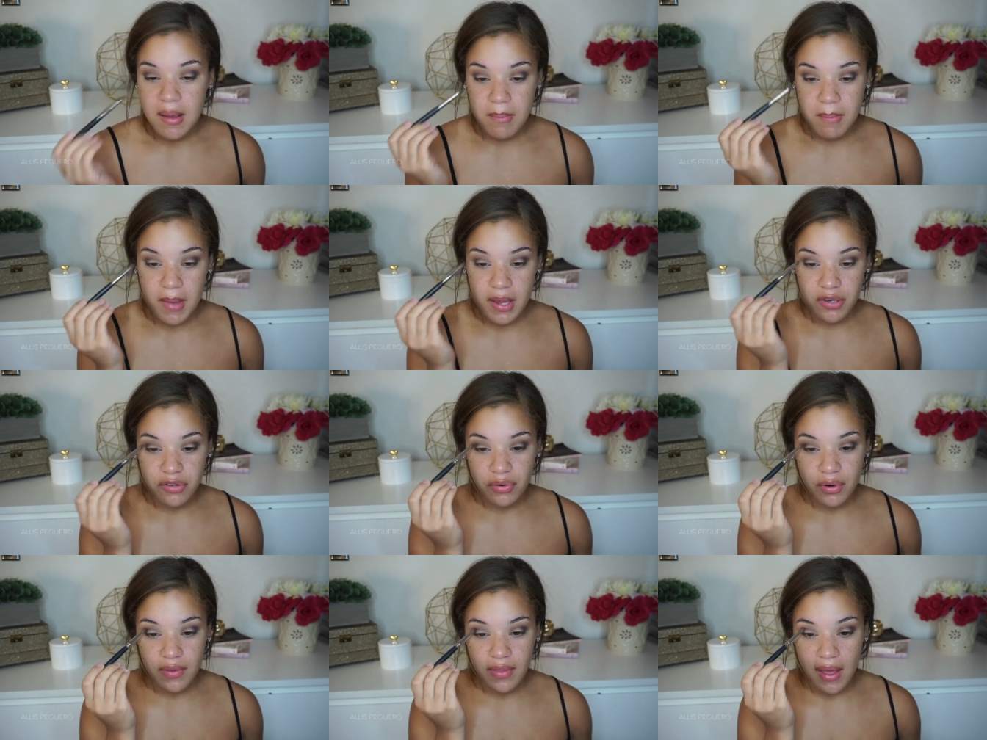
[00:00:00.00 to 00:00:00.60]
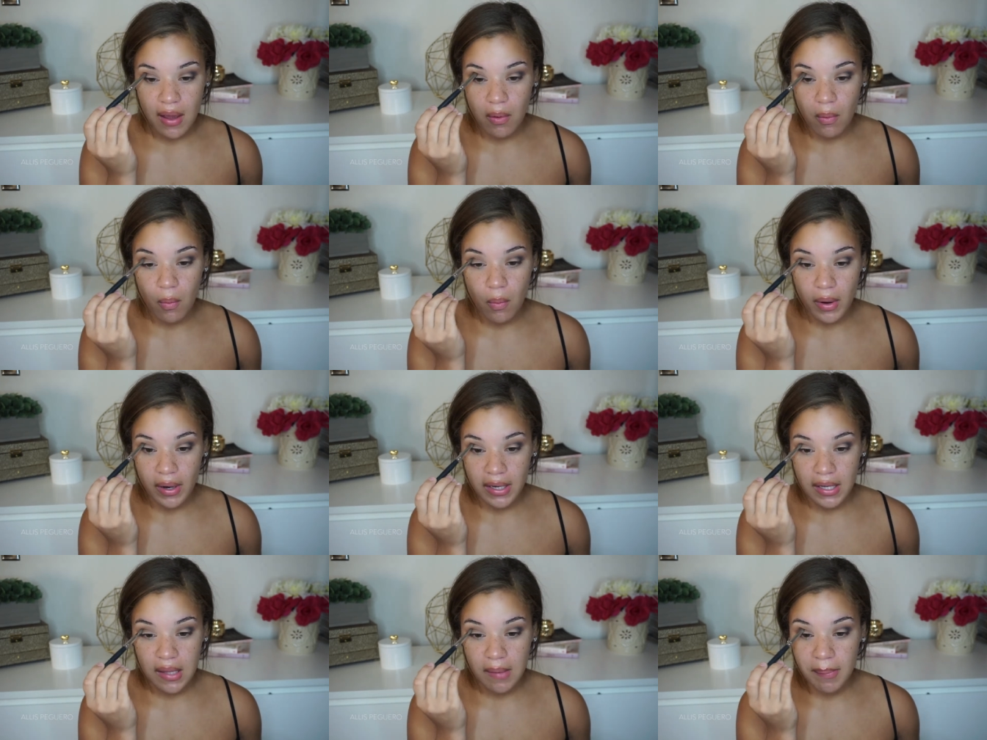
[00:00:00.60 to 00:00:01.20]
make sure that
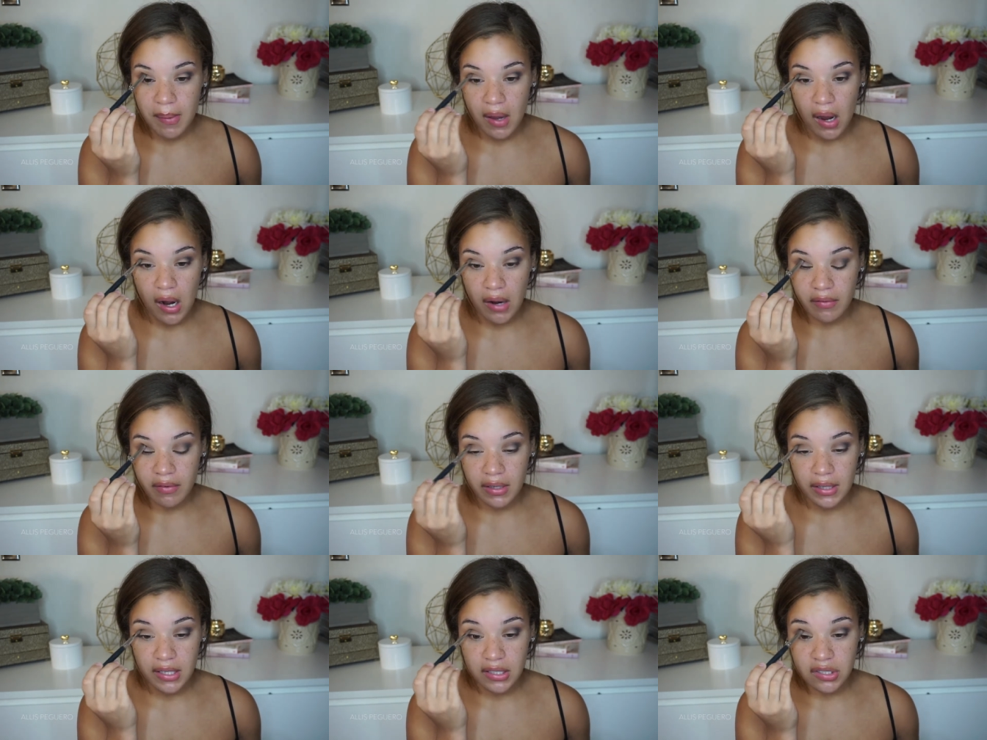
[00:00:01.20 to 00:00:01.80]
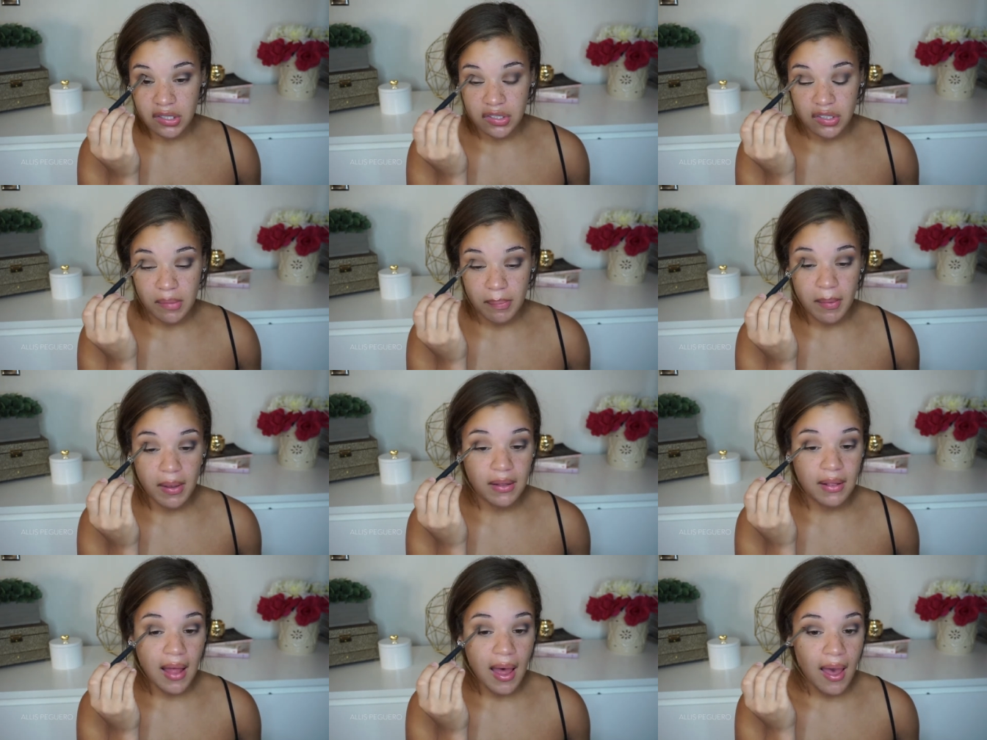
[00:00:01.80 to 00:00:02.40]
we're keeping our relationship
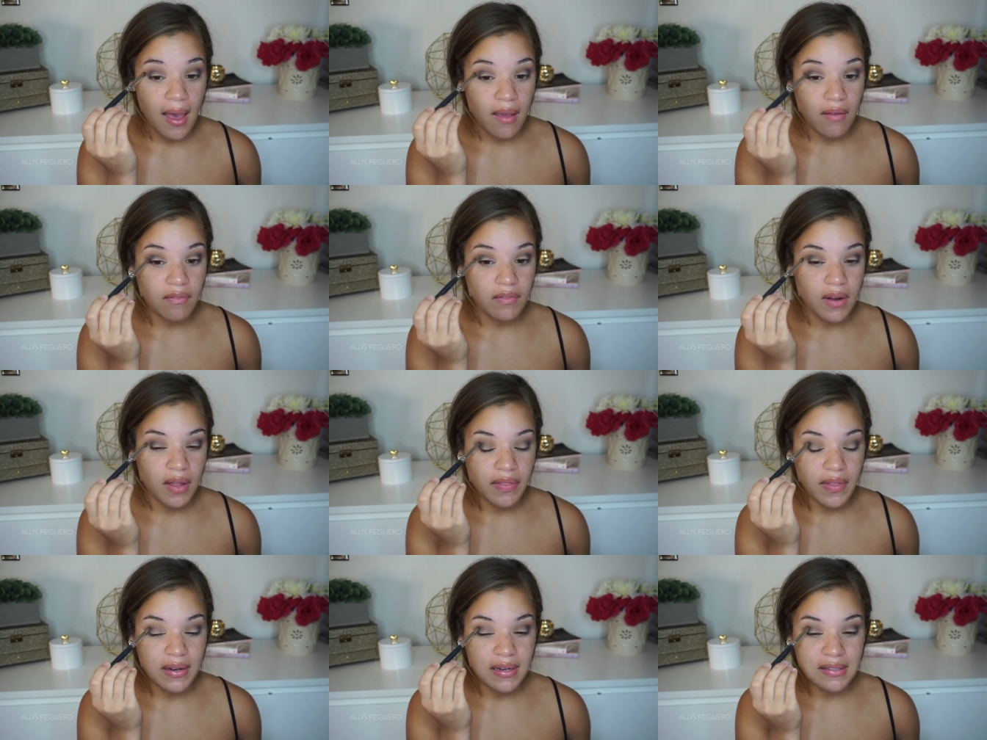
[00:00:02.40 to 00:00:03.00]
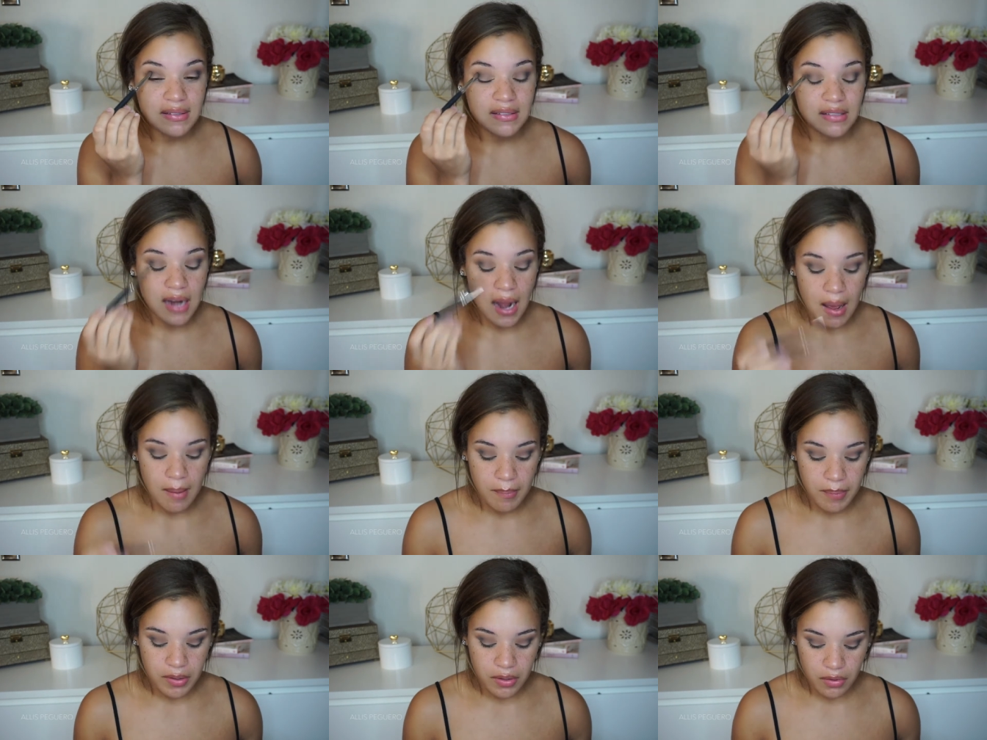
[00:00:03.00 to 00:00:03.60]
alive. Not that it's
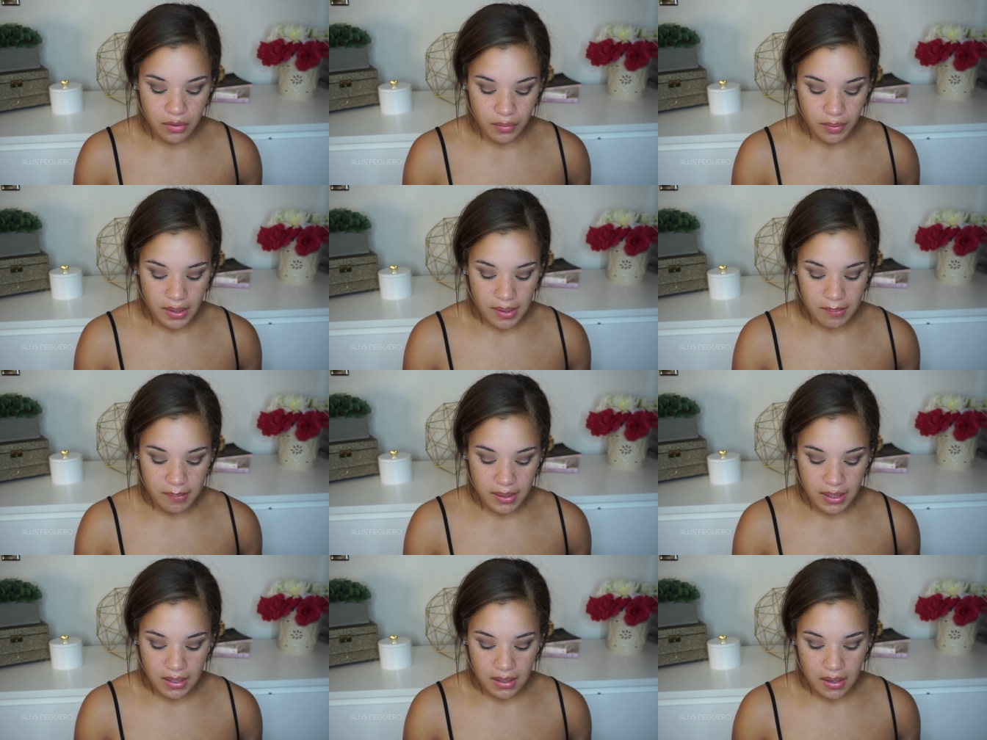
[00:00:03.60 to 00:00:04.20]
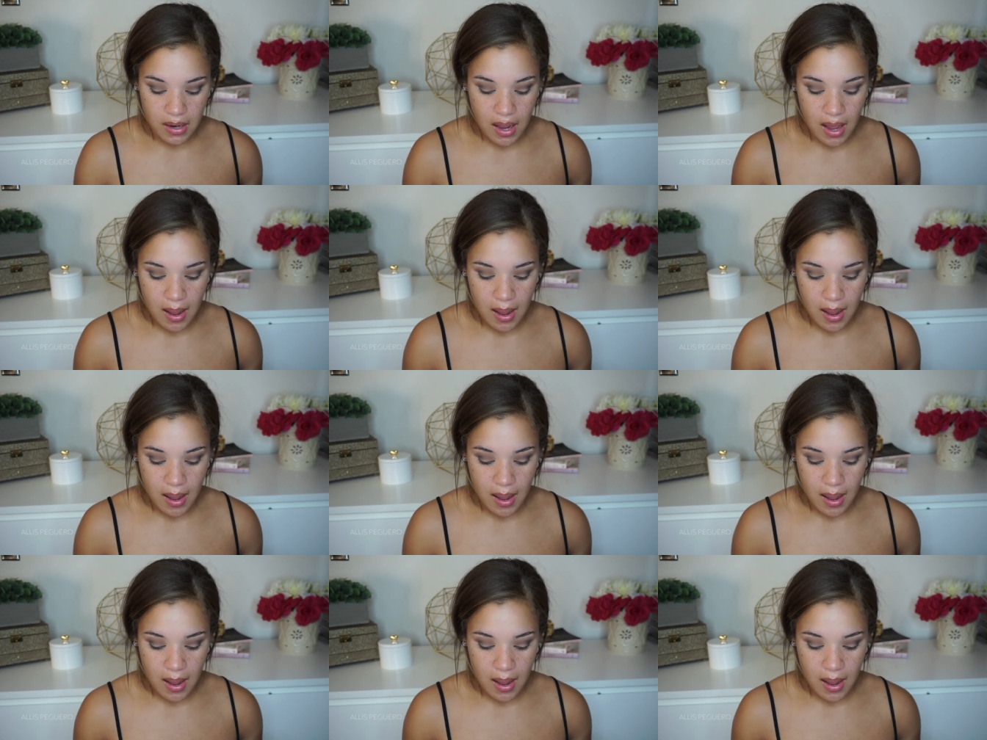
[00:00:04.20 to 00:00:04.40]
not, but you know what I mean.